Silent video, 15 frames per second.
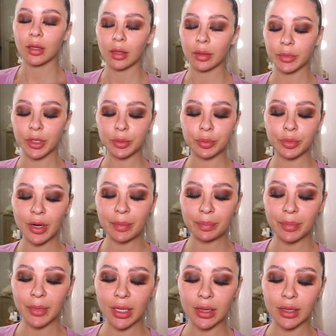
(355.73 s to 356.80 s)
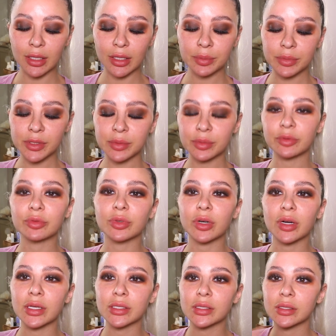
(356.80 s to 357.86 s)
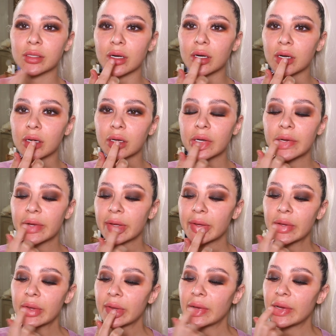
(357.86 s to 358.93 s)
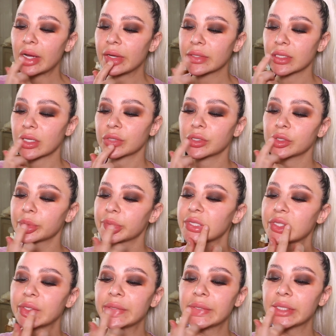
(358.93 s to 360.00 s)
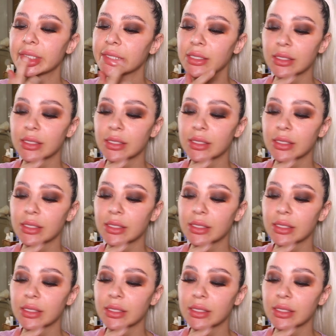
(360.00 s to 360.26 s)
I'm gonna prep my lips before I start. I was actually supposed to do this